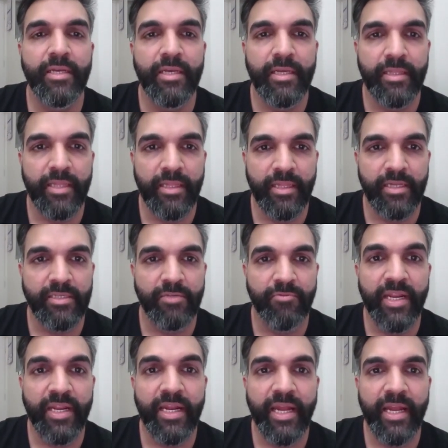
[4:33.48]
then there is a
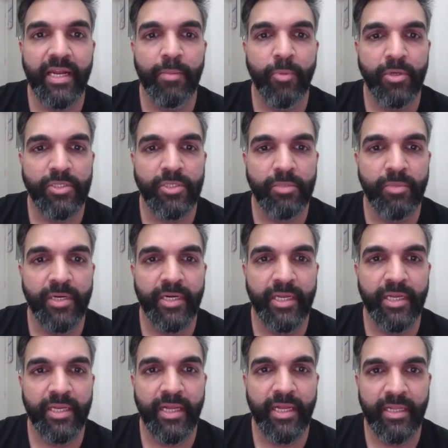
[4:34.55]
very likely
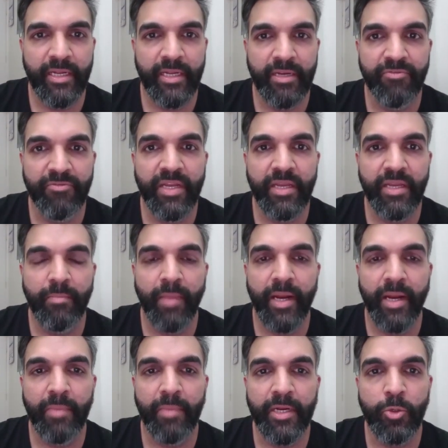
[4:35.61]
possibility that the Nifty
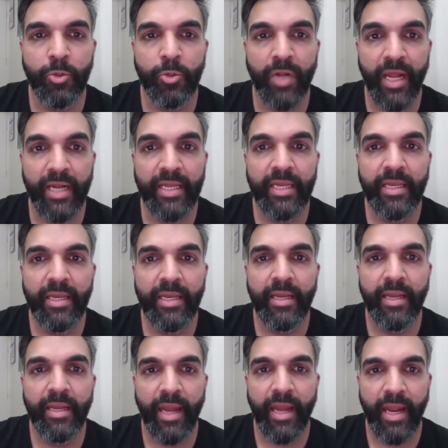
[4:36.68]
might begin to rally
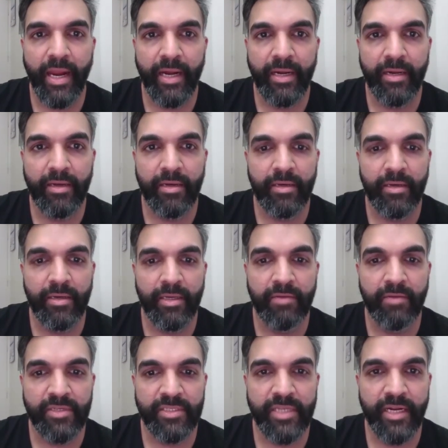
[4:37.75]
and
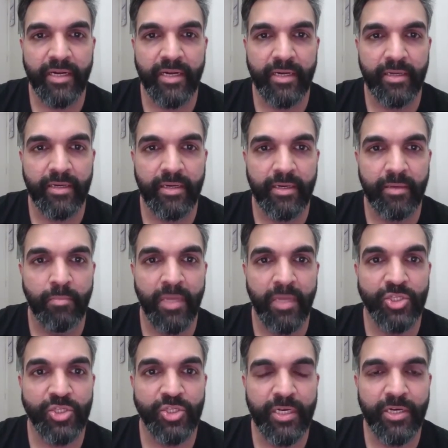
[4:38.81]
give us that
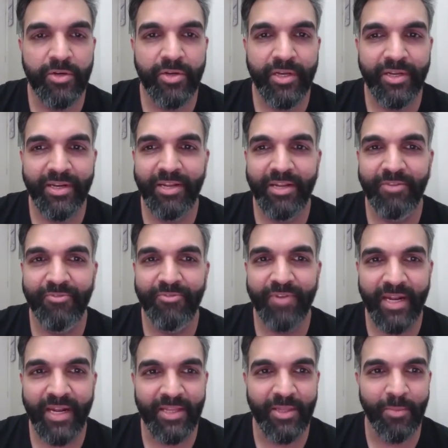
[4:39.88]
much needed relief
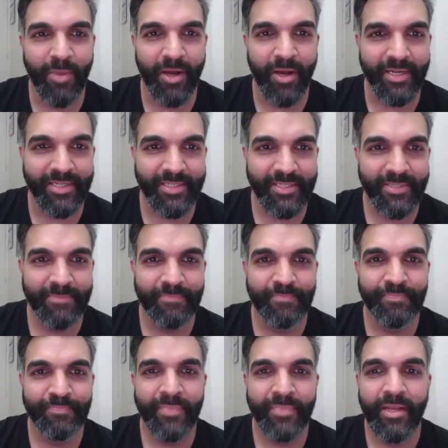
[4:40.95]
rally in the markets.
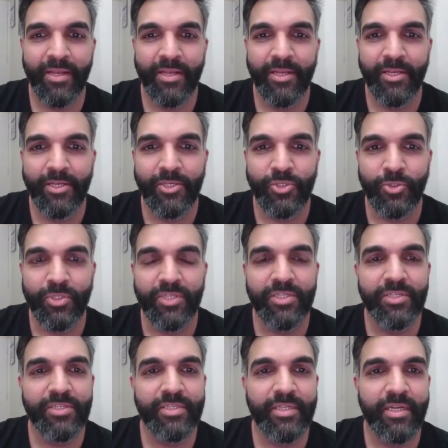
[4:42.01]
So this
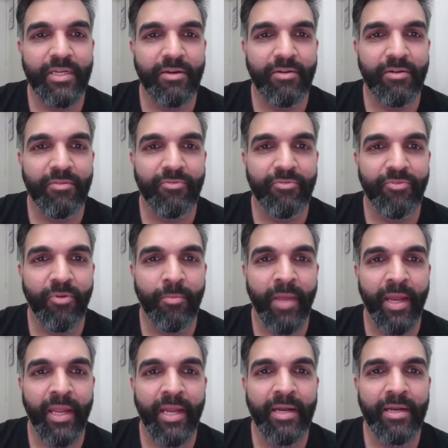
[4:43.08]
is from
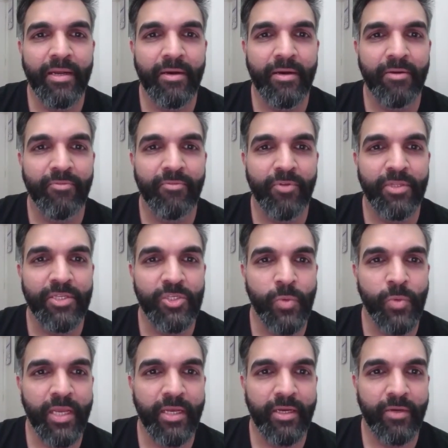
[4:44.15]
my end for this
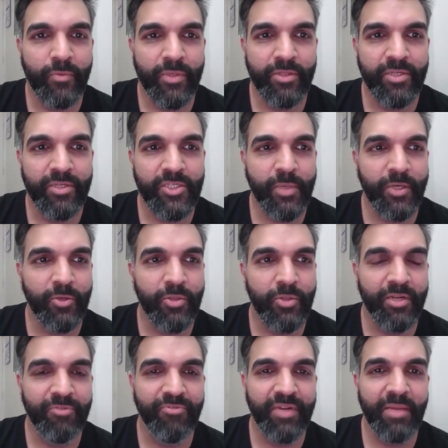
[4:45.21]
week with respect to the
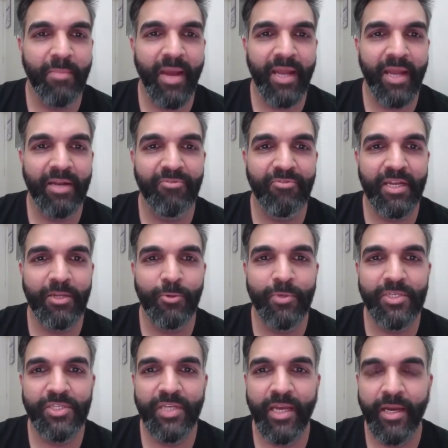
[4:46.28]
Nifty, Bank Nifty and
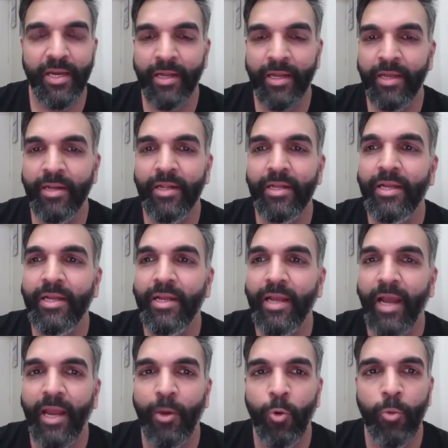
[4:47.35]
USDINR.
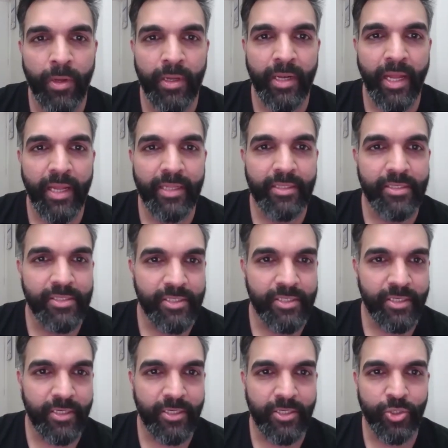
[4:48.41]
I hope you like this
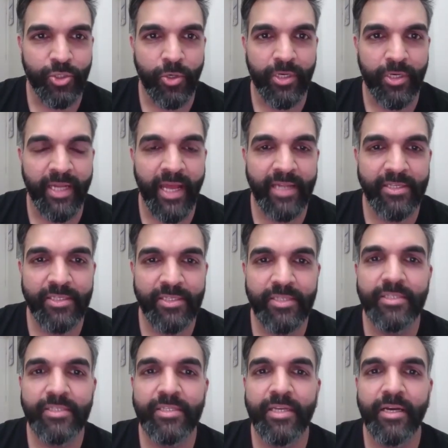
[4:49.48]
short
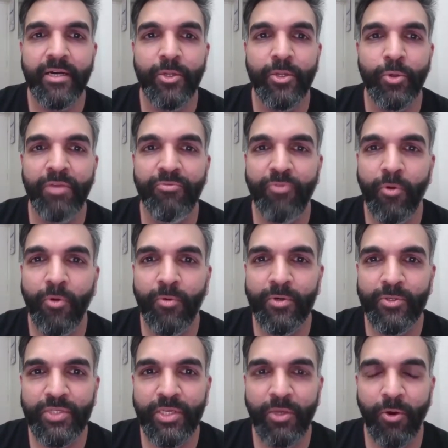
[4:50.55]
analysis. Looking forward
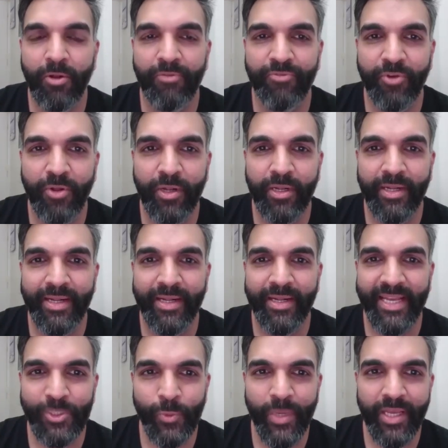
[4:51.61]
to see all of you all
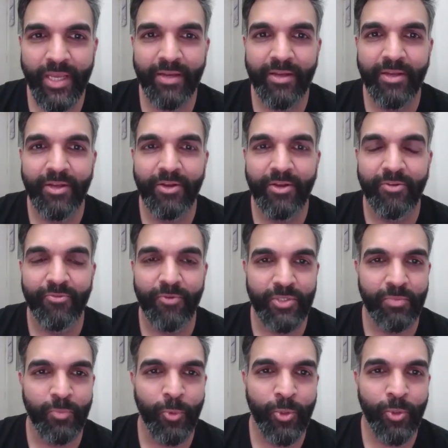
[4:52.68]
next week for
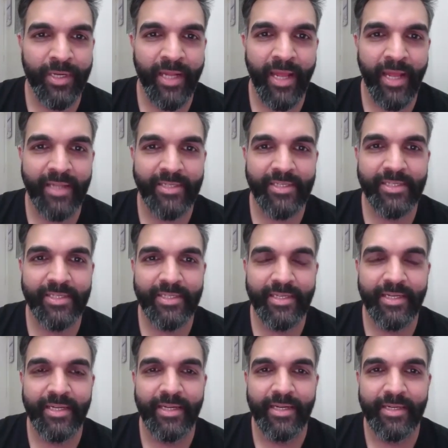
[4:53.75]
some more
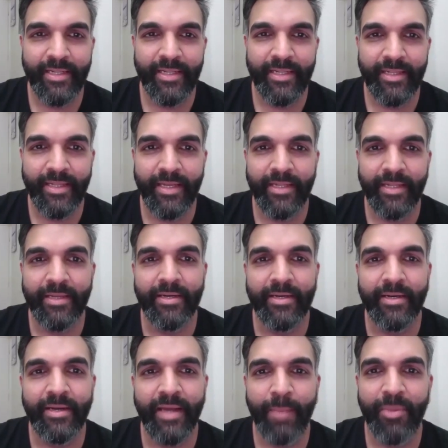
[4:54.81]
analysis. Till then,
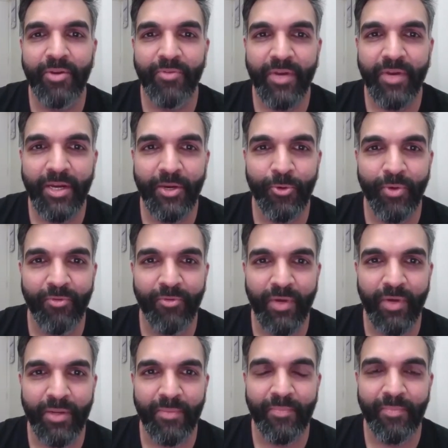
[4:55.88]
happy trading to
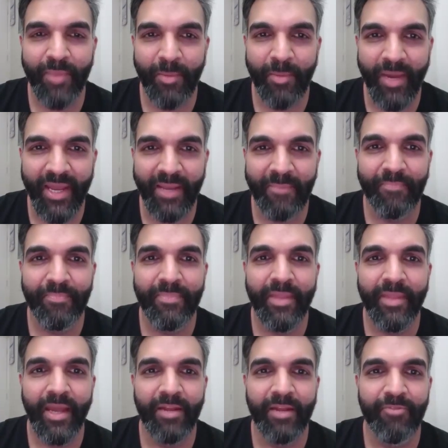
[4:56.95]
everyone. Bye-bye.
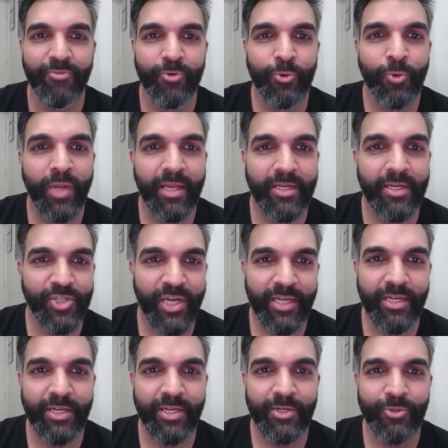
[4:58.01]
And if you do like our
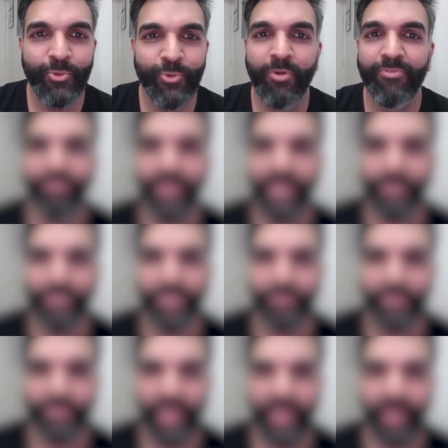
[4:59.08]
channel, do not forget to
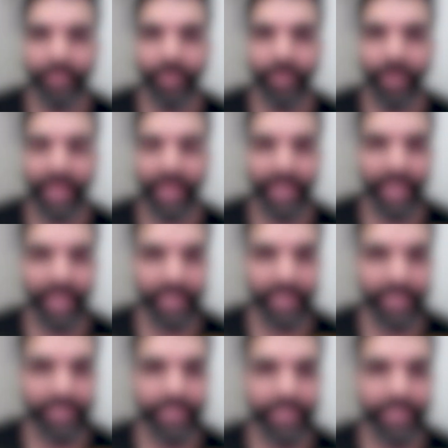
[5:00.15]
subscribe and like it.